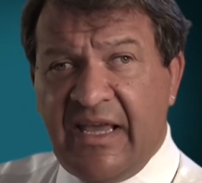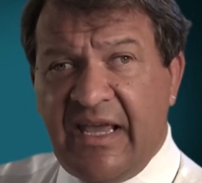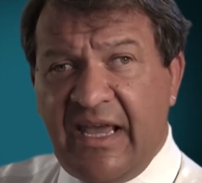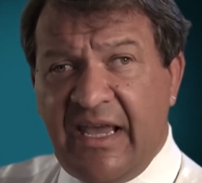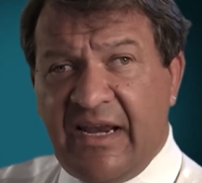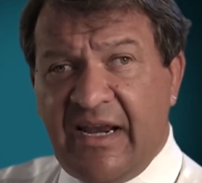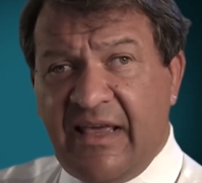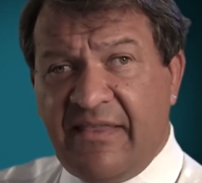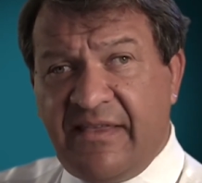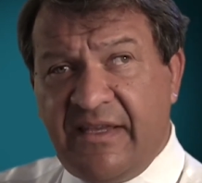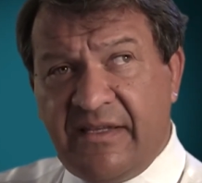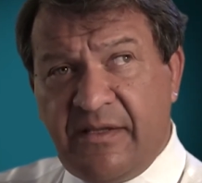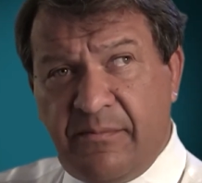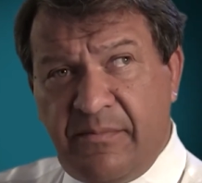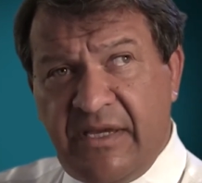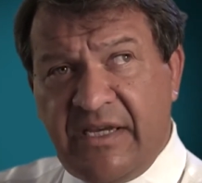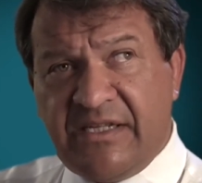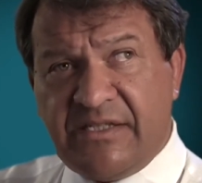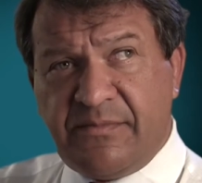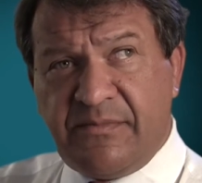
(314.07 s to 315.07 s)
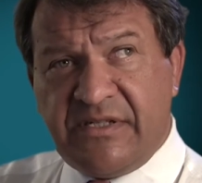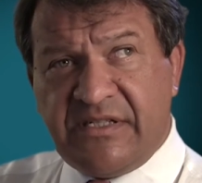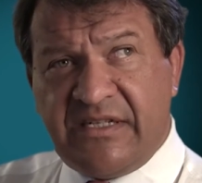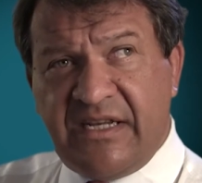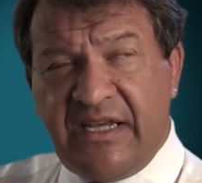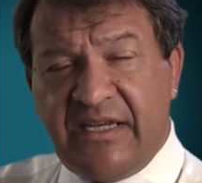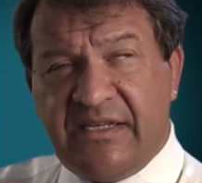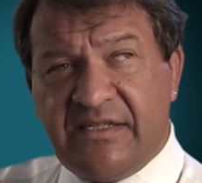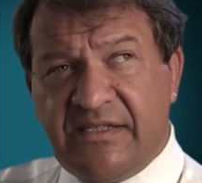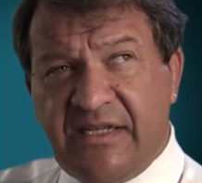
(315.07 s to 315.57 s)
And I think the biggest
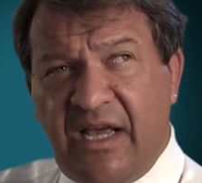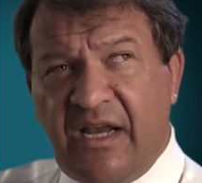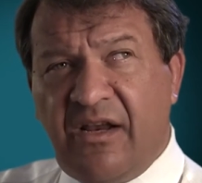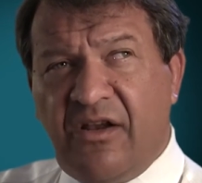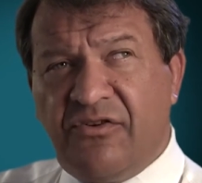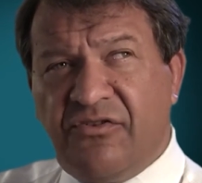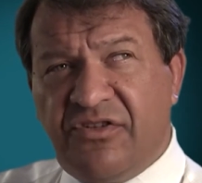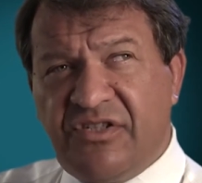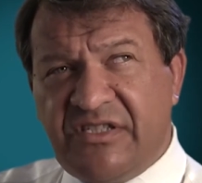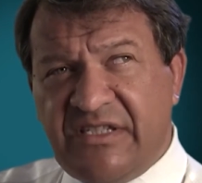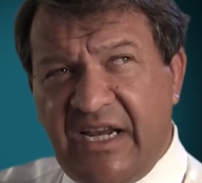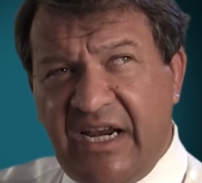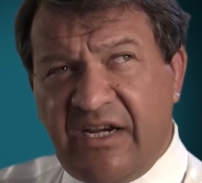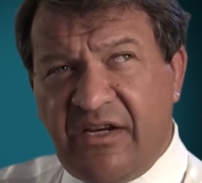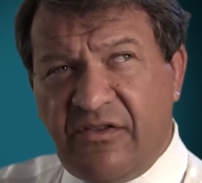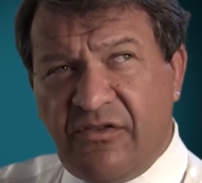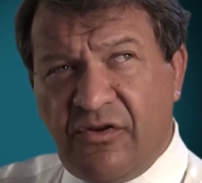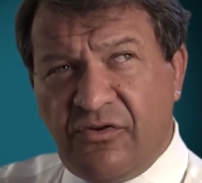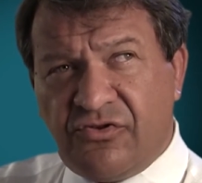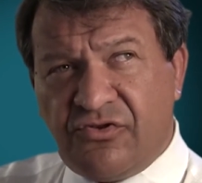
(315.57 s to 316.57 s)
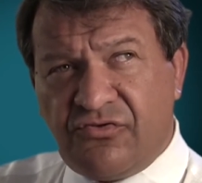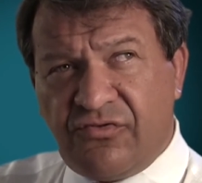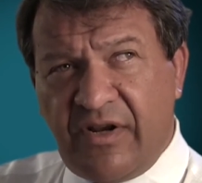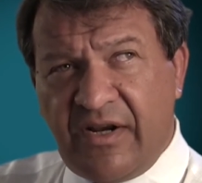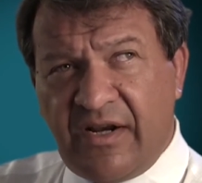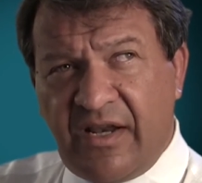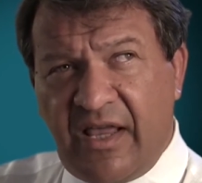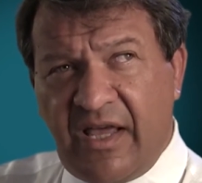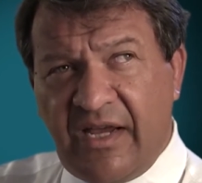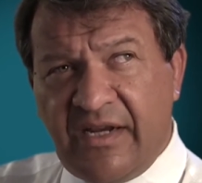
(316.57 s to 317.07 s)
mistake is not understanding those
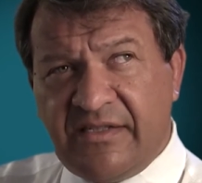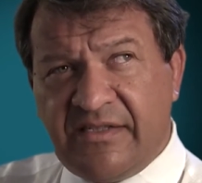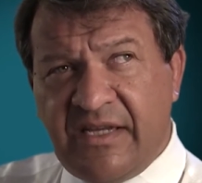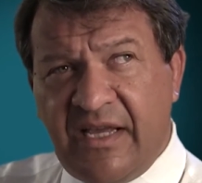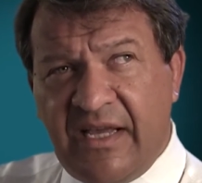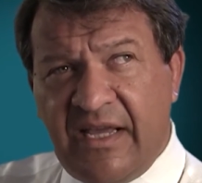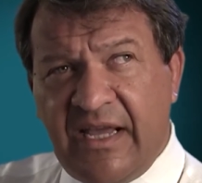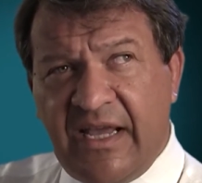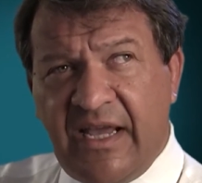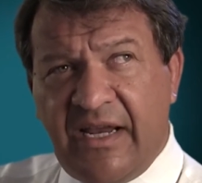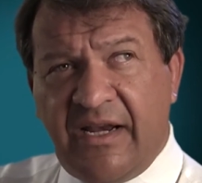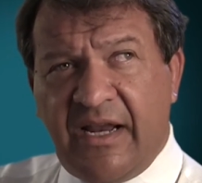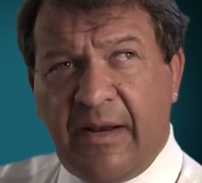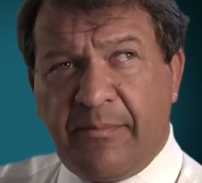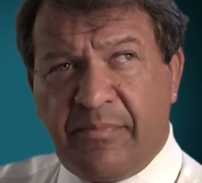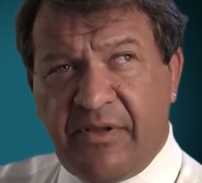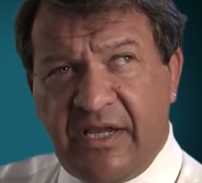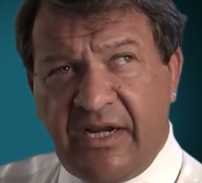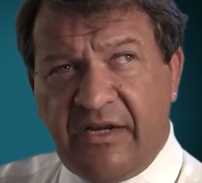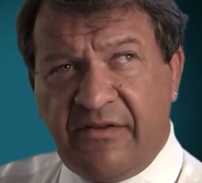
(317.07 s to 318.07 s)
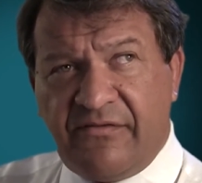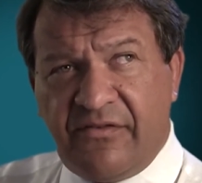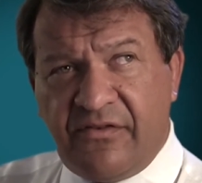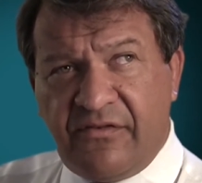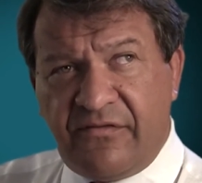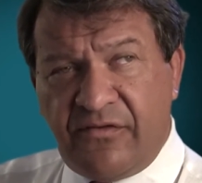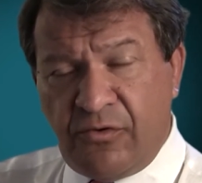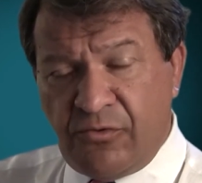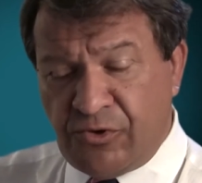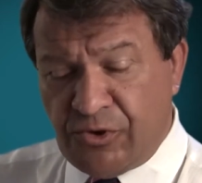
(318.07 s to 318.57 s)
trend lines and not planning for the
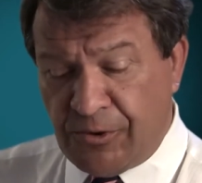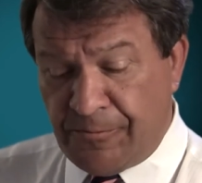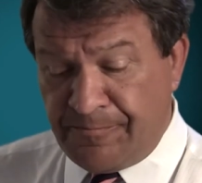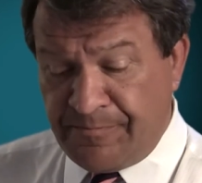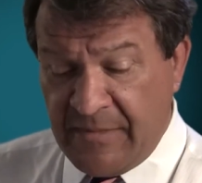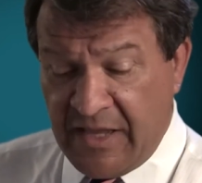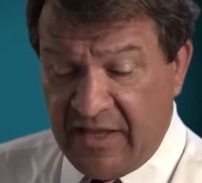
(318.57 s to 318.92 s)
future.